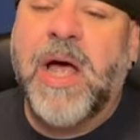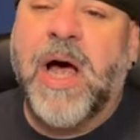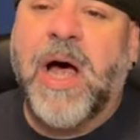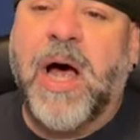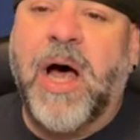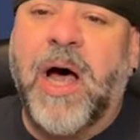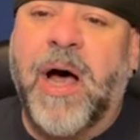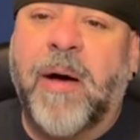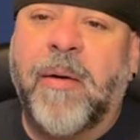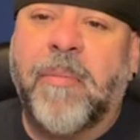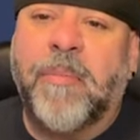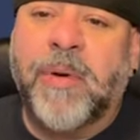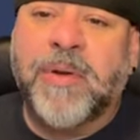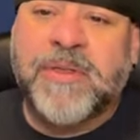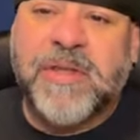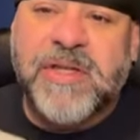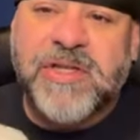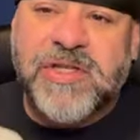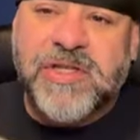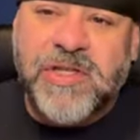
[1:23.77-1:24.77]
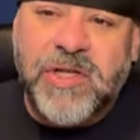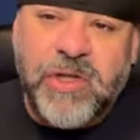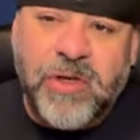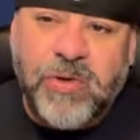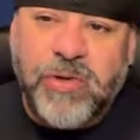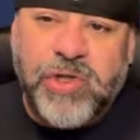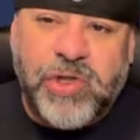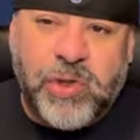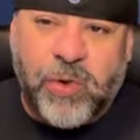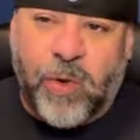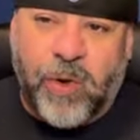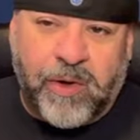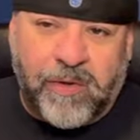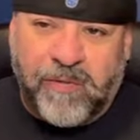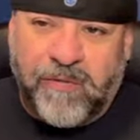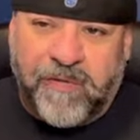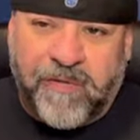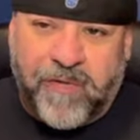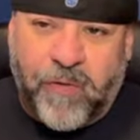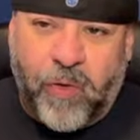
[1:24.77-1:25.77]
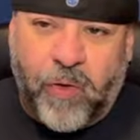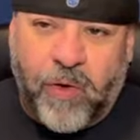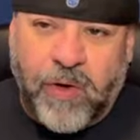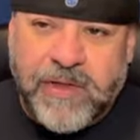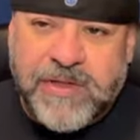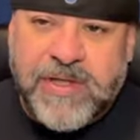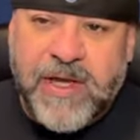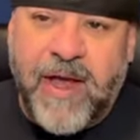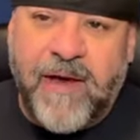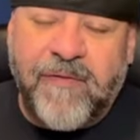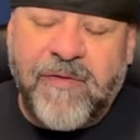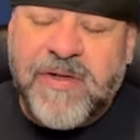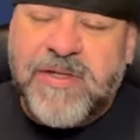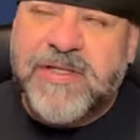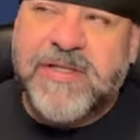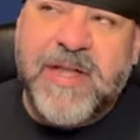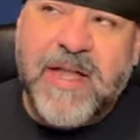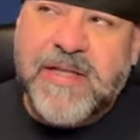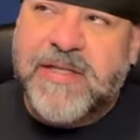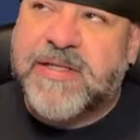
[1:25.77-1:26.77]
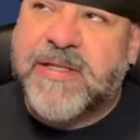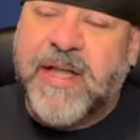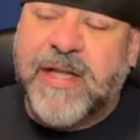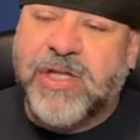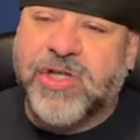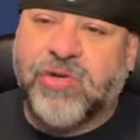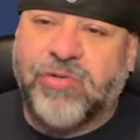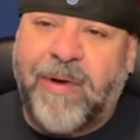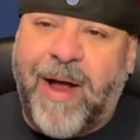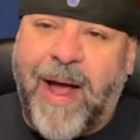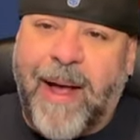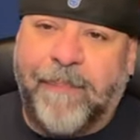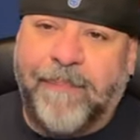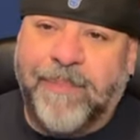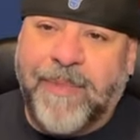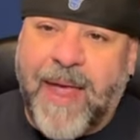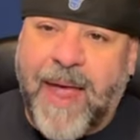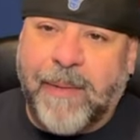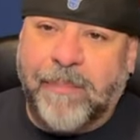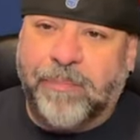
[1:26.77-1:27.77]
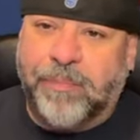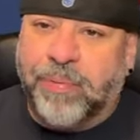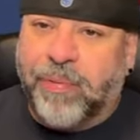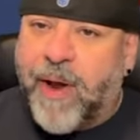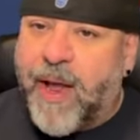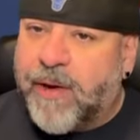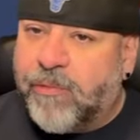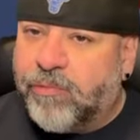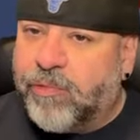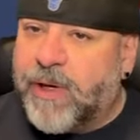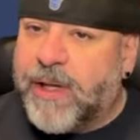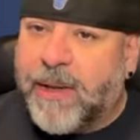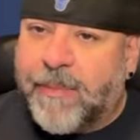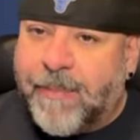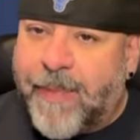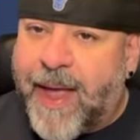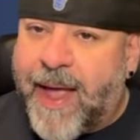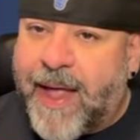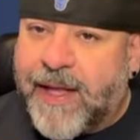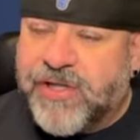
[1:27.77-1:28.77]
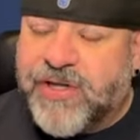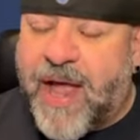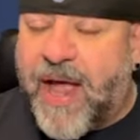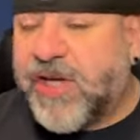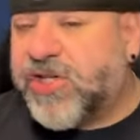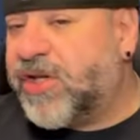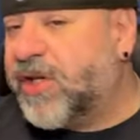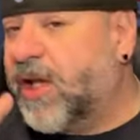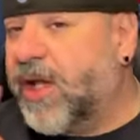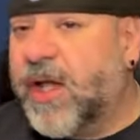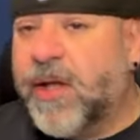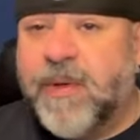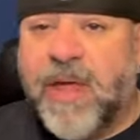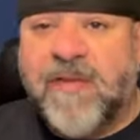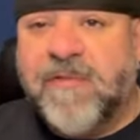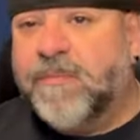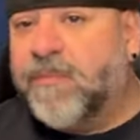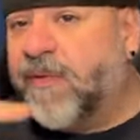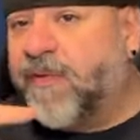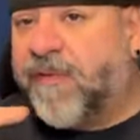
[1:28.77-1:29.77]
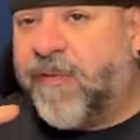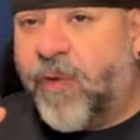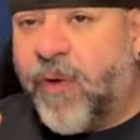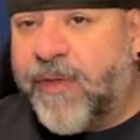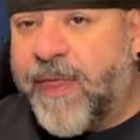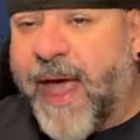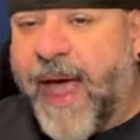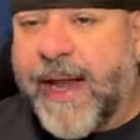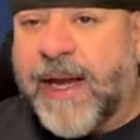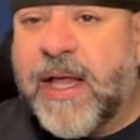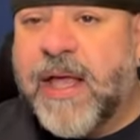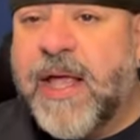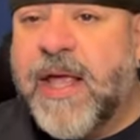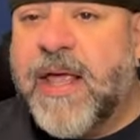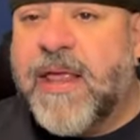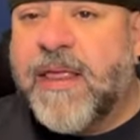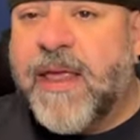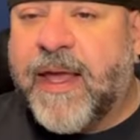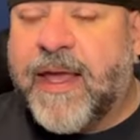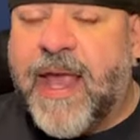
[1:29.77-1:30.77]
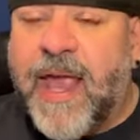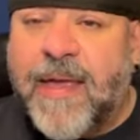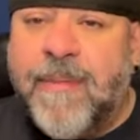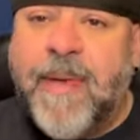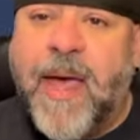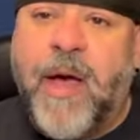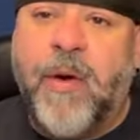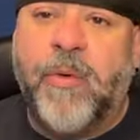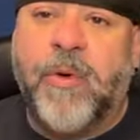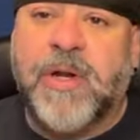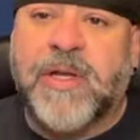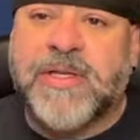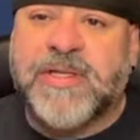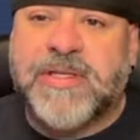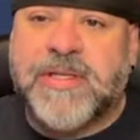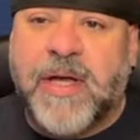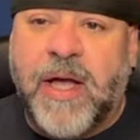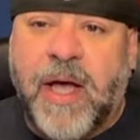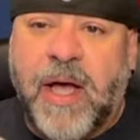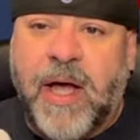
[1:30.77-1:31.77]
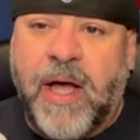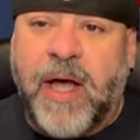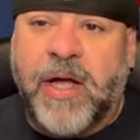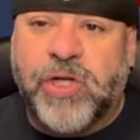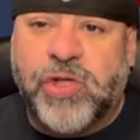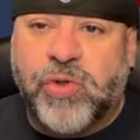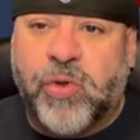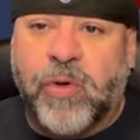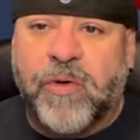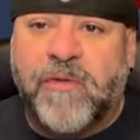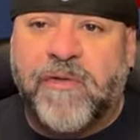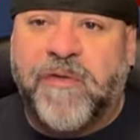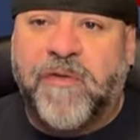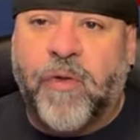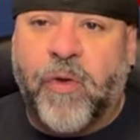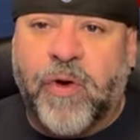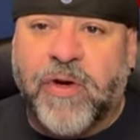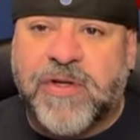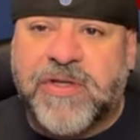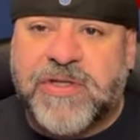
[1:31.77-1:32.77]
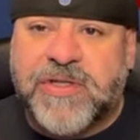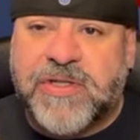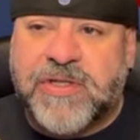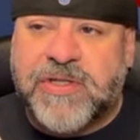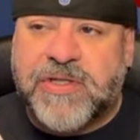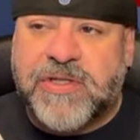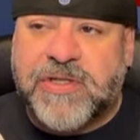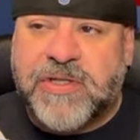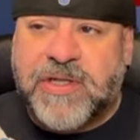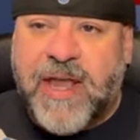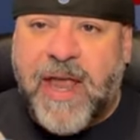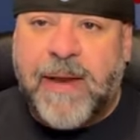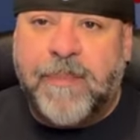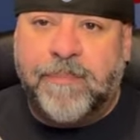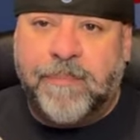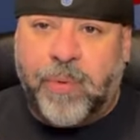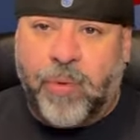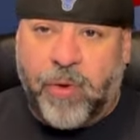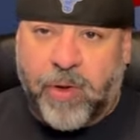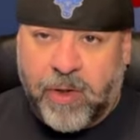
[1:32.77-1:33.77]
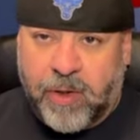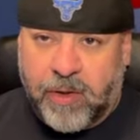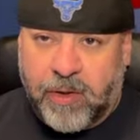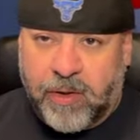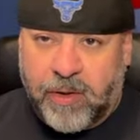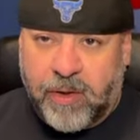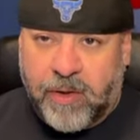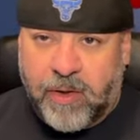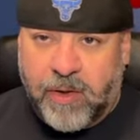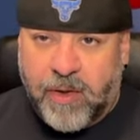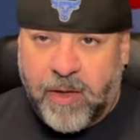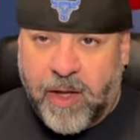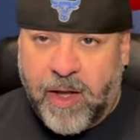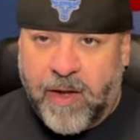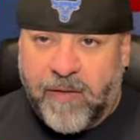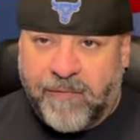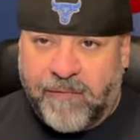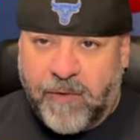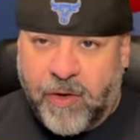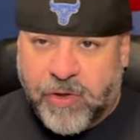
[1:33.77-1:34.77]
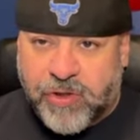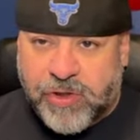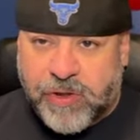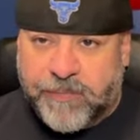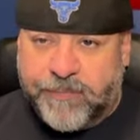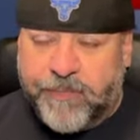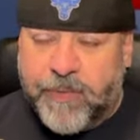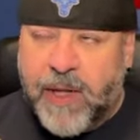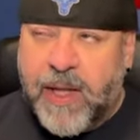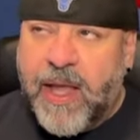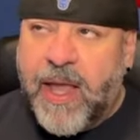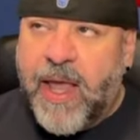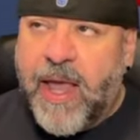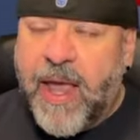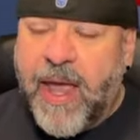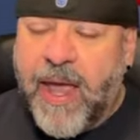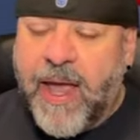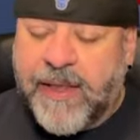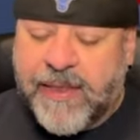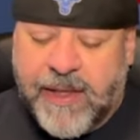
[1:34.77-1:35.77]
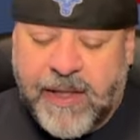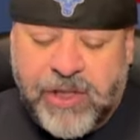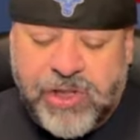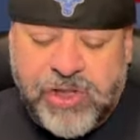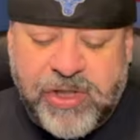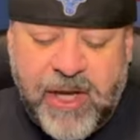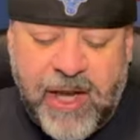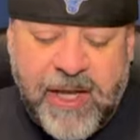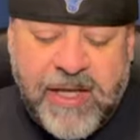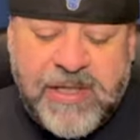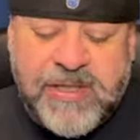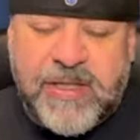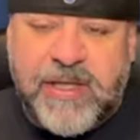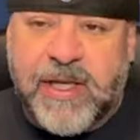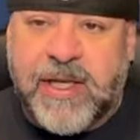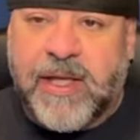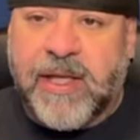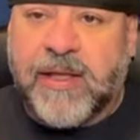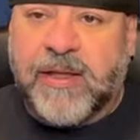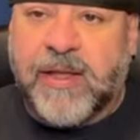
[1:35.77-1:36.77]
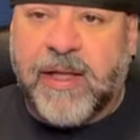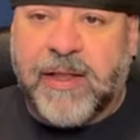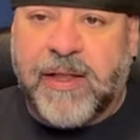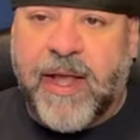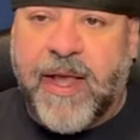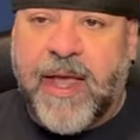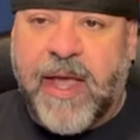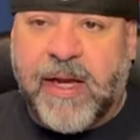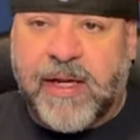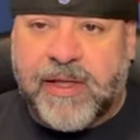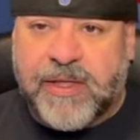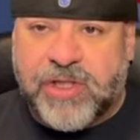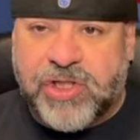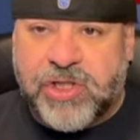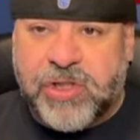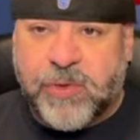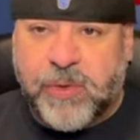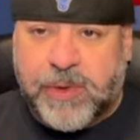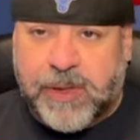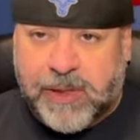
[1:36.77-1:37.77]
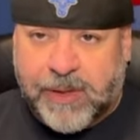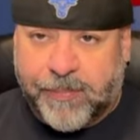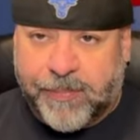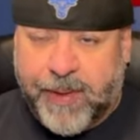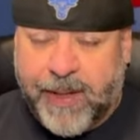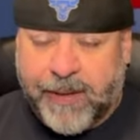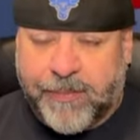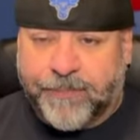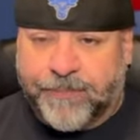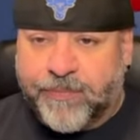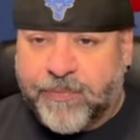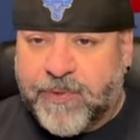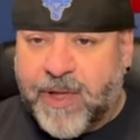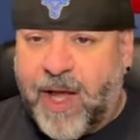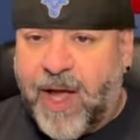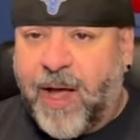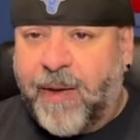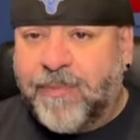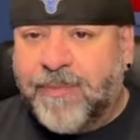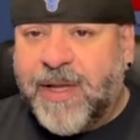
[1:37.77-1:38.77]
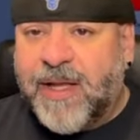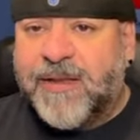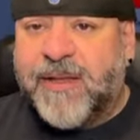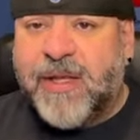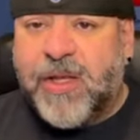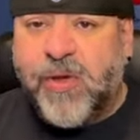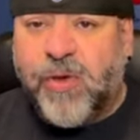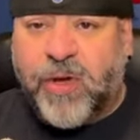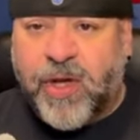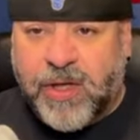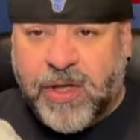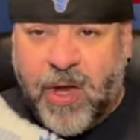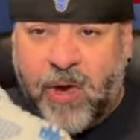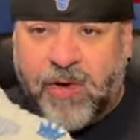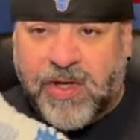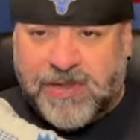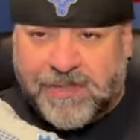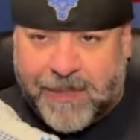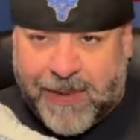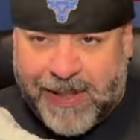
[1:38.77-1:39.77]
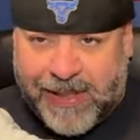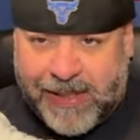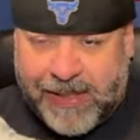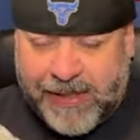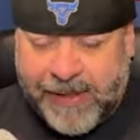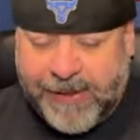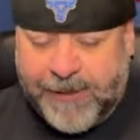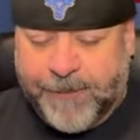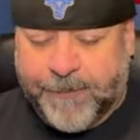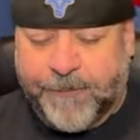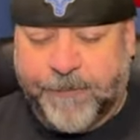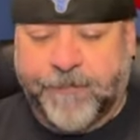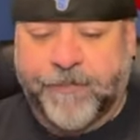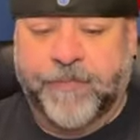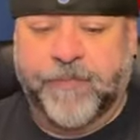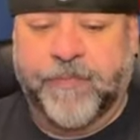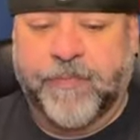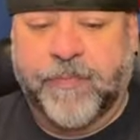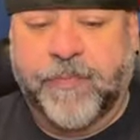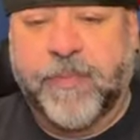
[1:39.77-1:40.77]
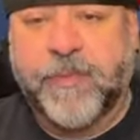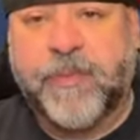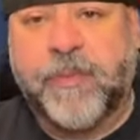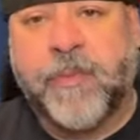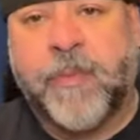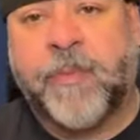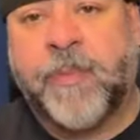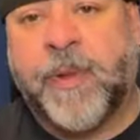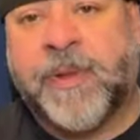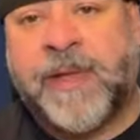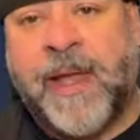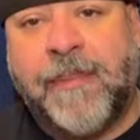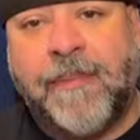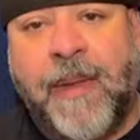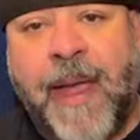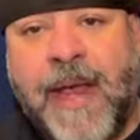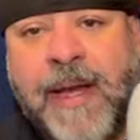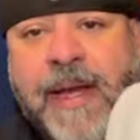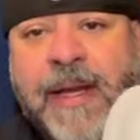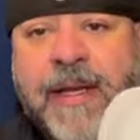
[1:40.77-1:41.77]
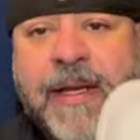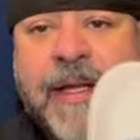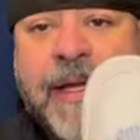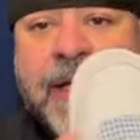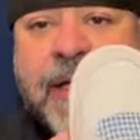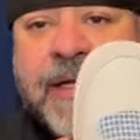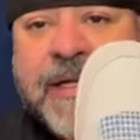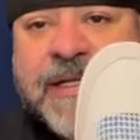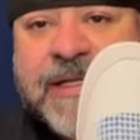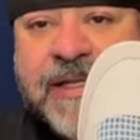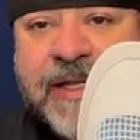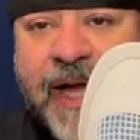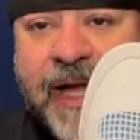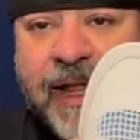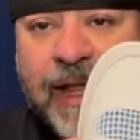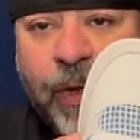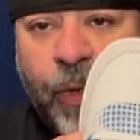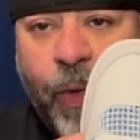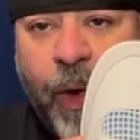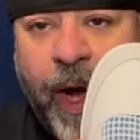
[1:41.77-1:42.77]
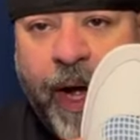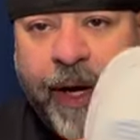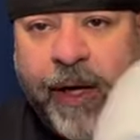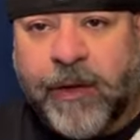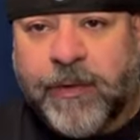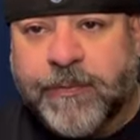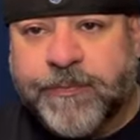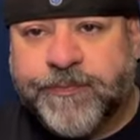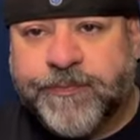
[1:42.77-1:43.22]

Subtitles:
But these new Jordan 4s, ever since they dropped that Bread Reimagined, actually even before that, they came out with a Jordan 4 skateboarder version. And they changed the layout of the shoe a little bit. Nothing you could notice by eye, but they made it slightly wider,